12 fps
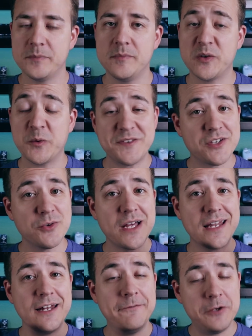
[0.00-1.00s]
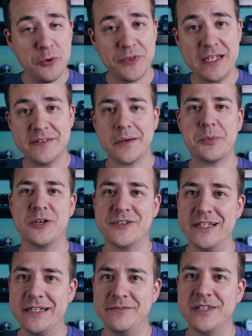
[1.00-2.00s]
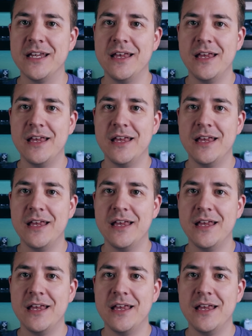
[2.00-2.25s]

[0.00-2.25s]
So we still got a few things up our sleeves